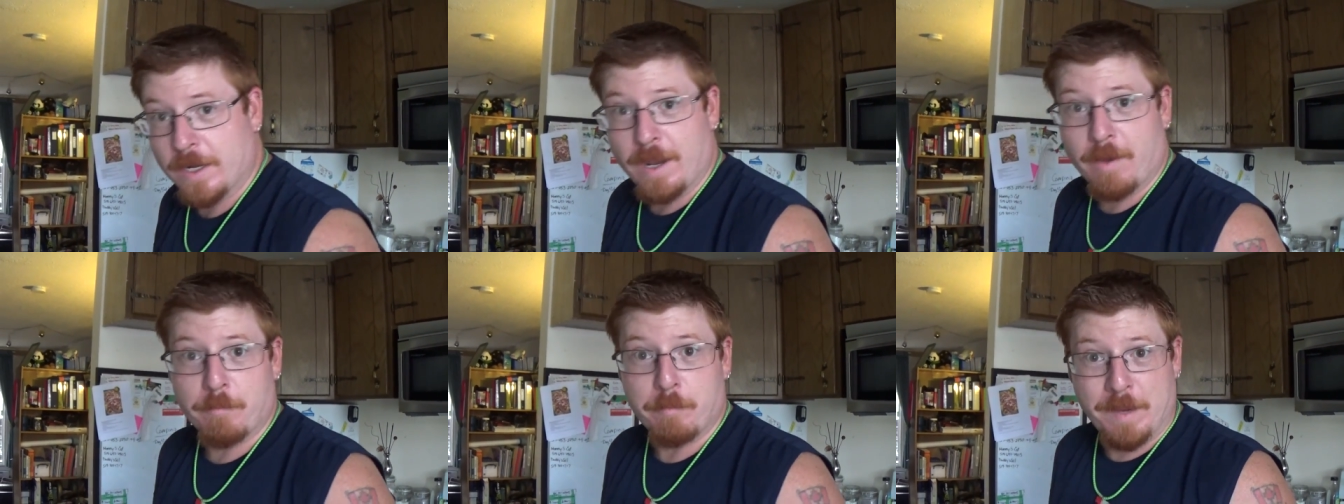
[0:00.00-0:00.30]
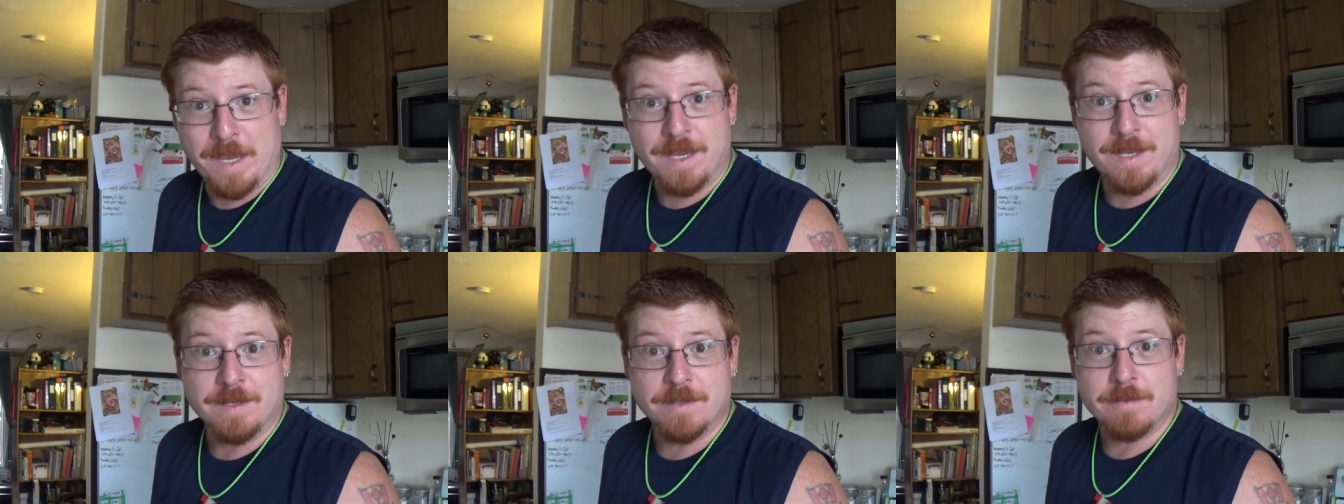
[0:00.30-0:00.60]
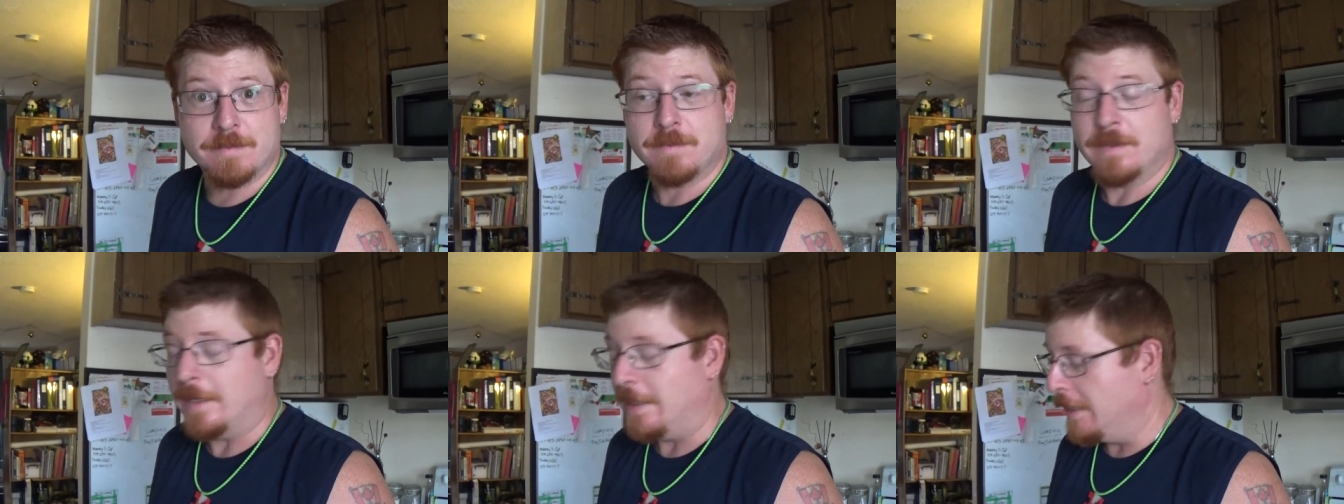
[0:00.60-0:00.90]
you can have
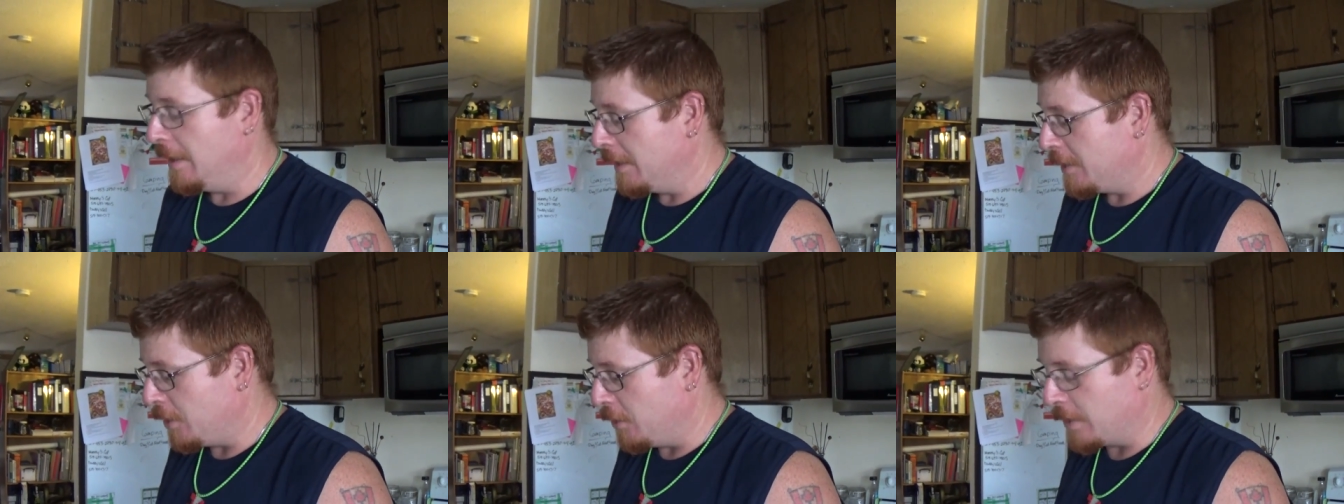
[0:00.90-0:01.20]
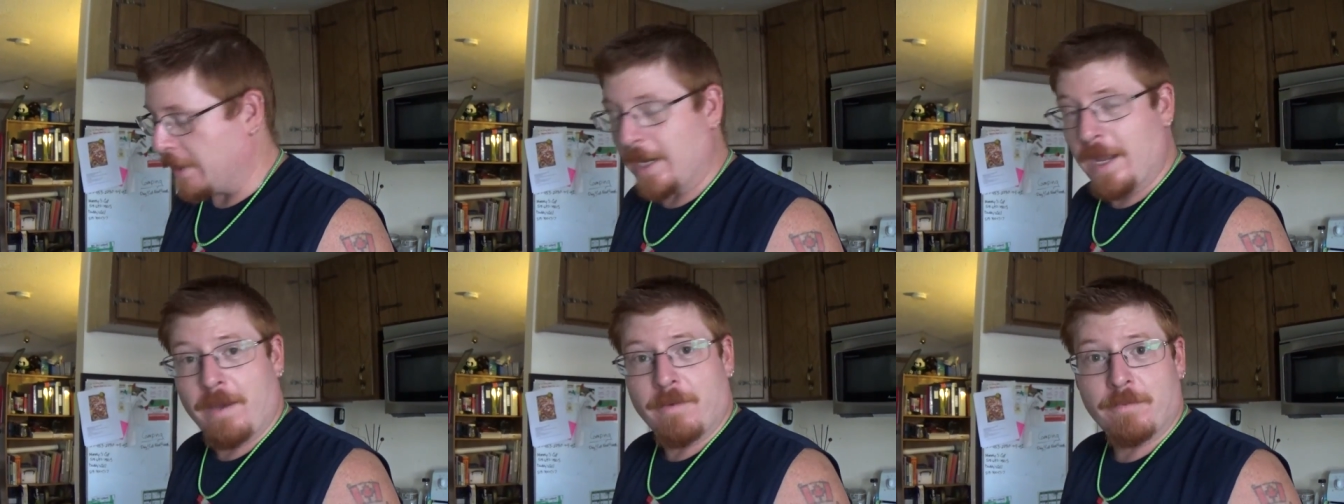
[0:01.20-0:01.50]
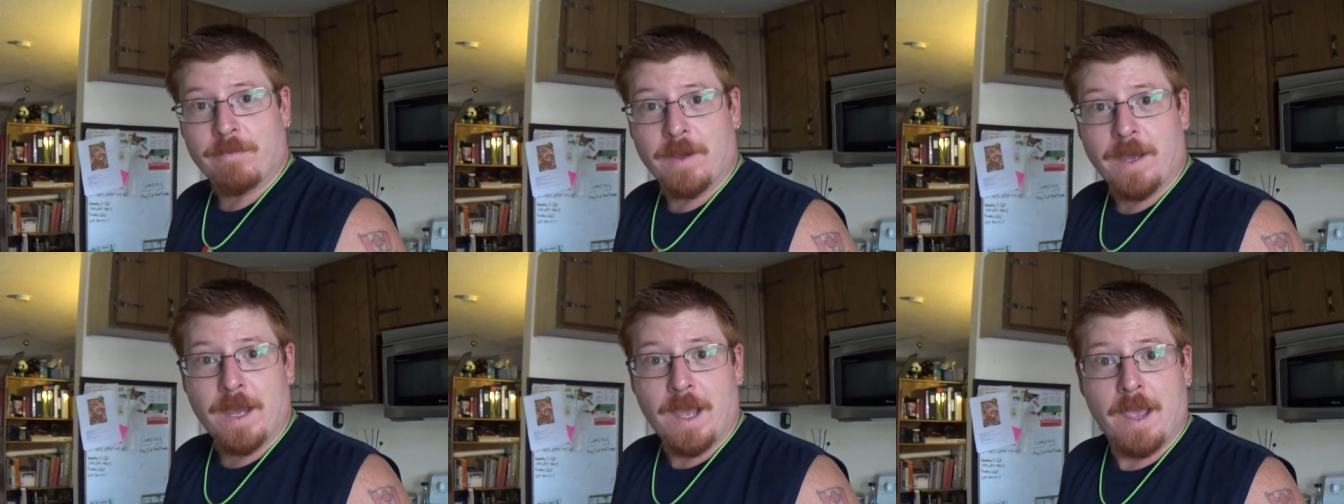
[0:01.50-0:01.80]
bacon. You can
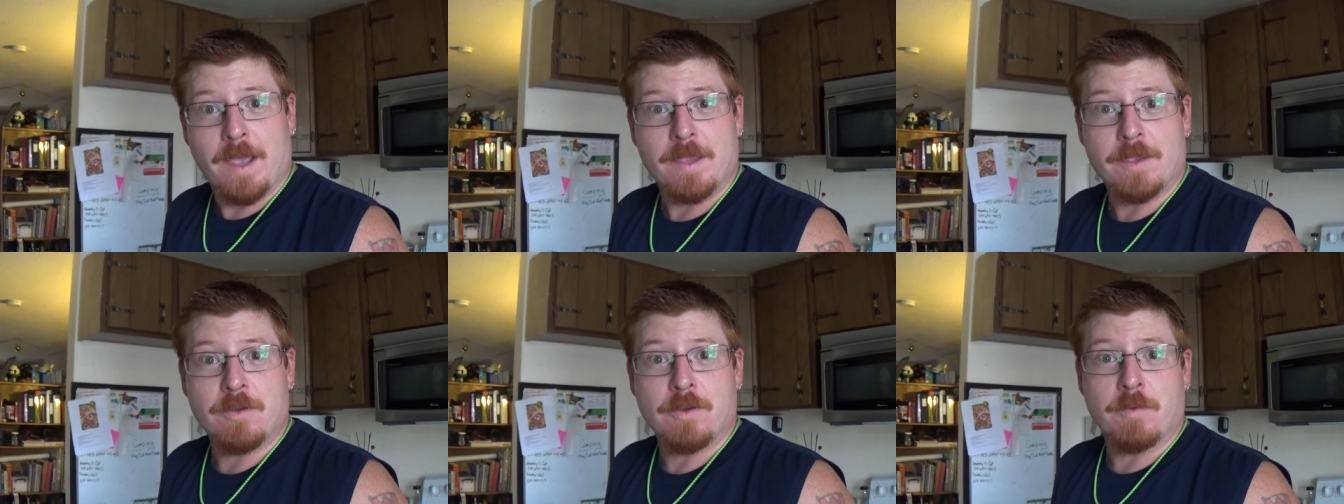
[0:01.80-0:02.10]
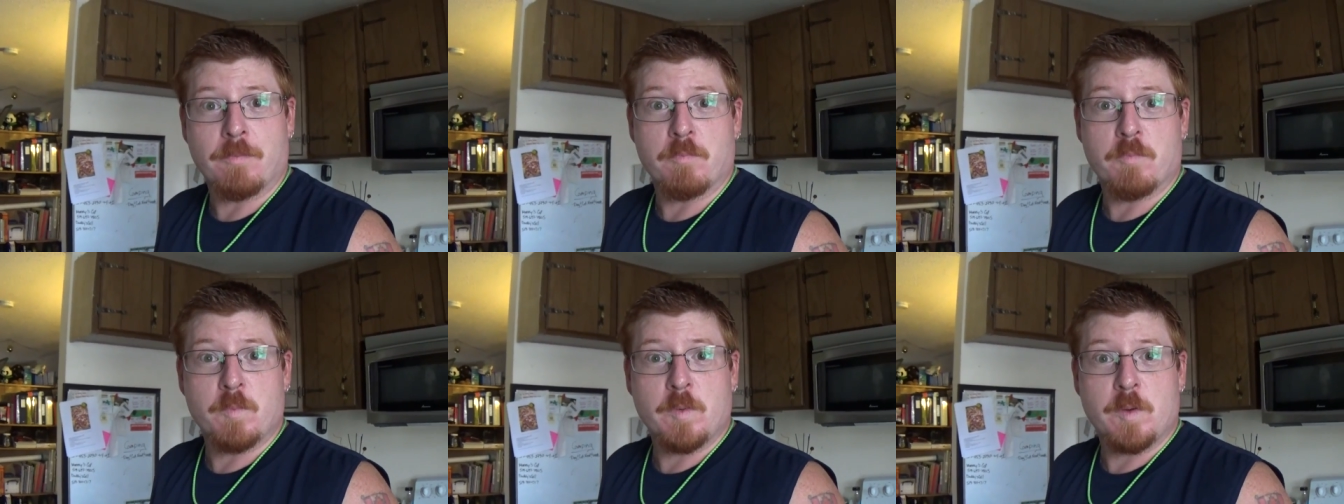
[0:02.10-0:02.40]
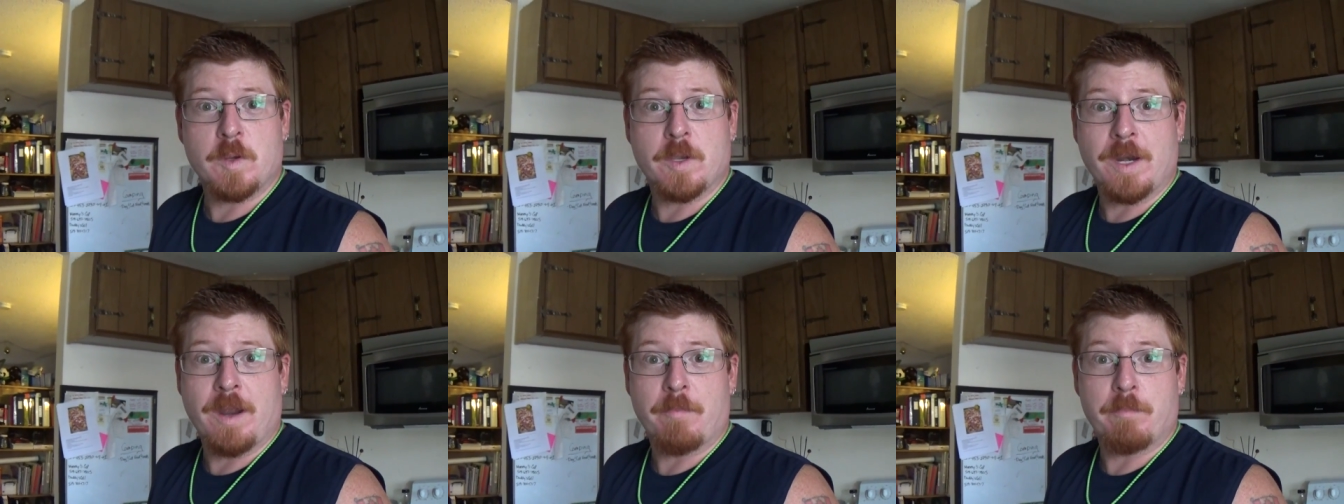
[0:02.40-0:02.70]

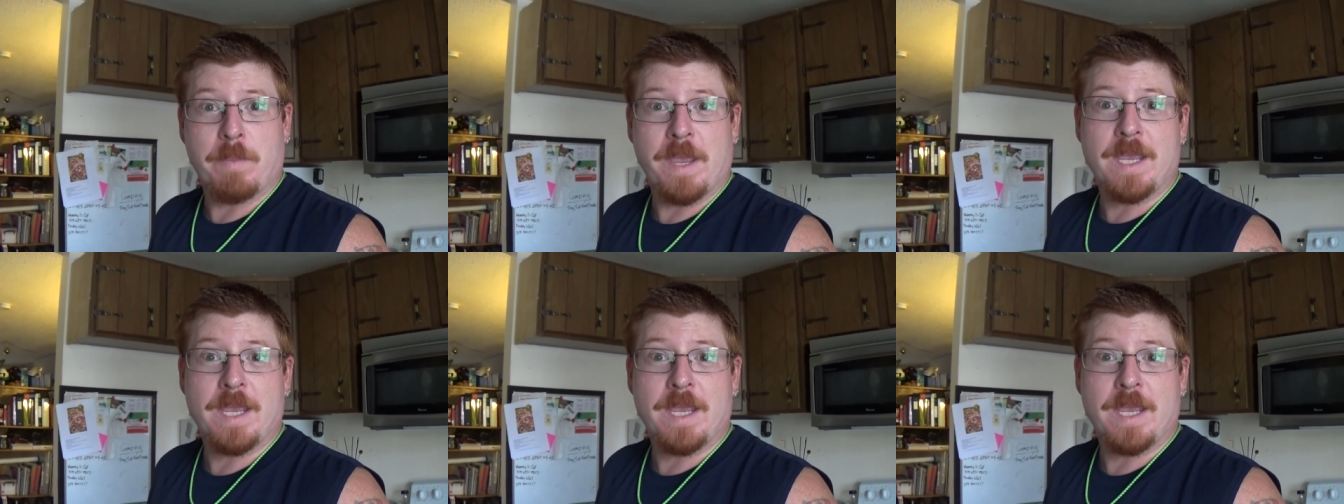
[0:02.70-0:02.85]
have